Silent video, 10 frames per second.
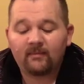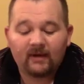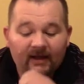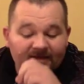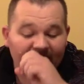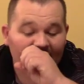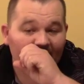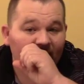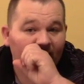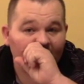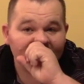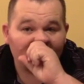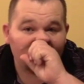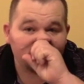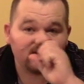a diameter is
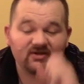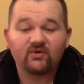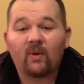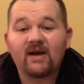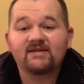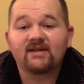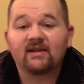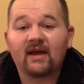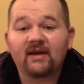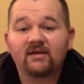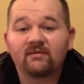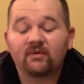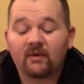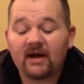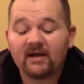actually twice the length of
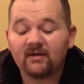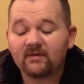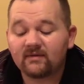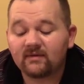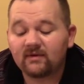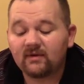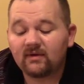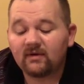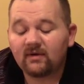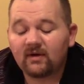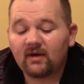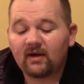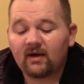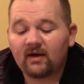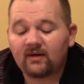the radius.
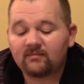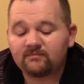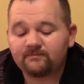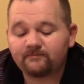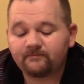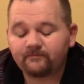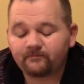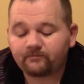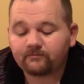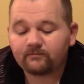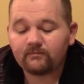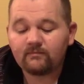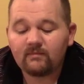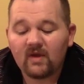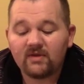The
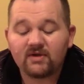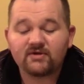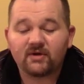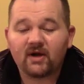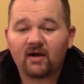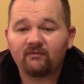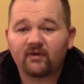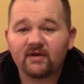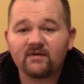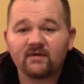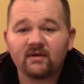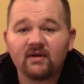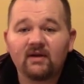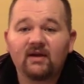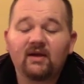circumference
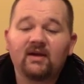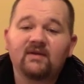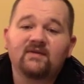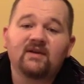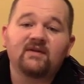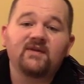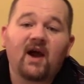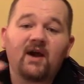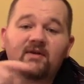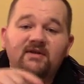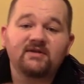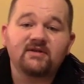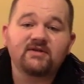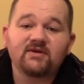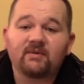is the entire
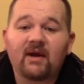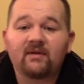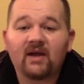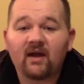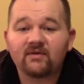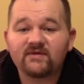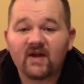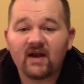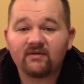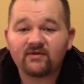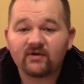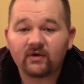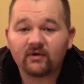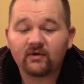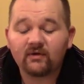distance around the outside of a
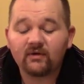circle,